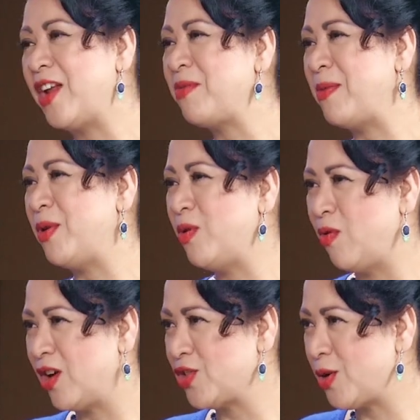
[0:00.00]
of people who
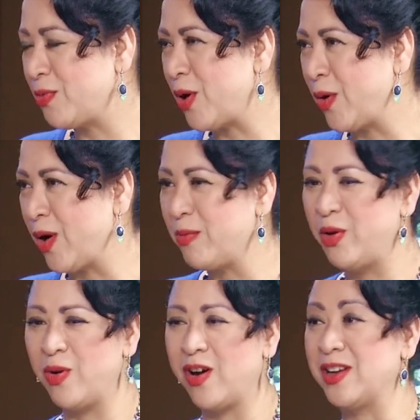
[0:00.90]
watch our program
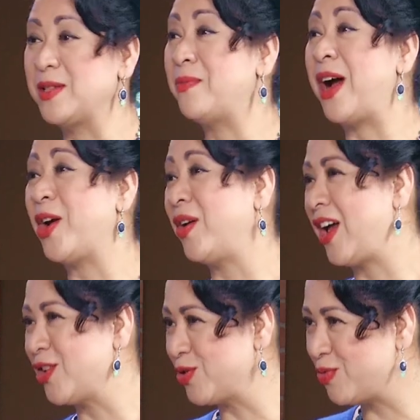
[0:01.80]
who are aspiring
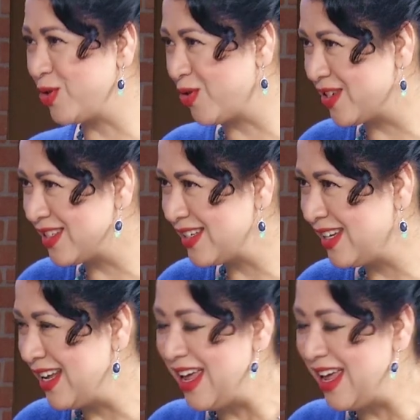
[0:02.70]
entrepreneurs. Yes.